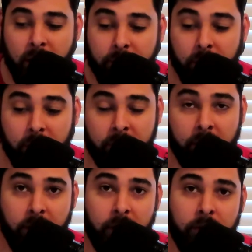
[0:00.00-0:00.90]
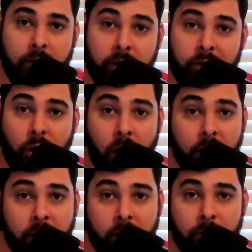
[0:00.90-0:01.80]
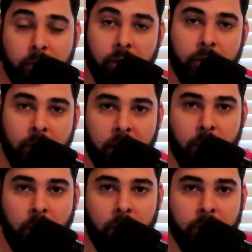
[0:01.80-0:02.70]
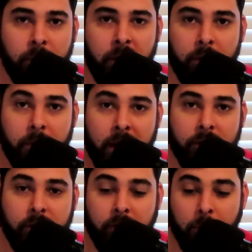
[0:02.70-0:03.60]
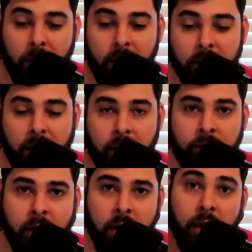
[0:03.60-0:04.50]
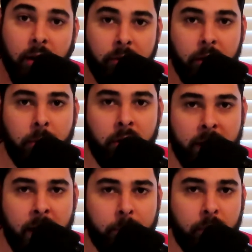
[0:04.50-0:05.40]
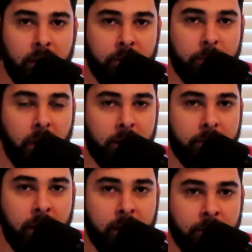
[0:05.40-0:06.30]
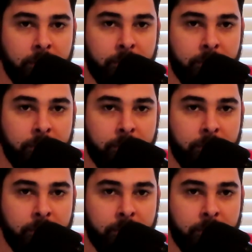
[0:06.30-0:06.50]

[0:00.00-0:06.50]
If you're listening to this audio for this video will also be on the Ratchet David podcast, available on Apple and Spotify.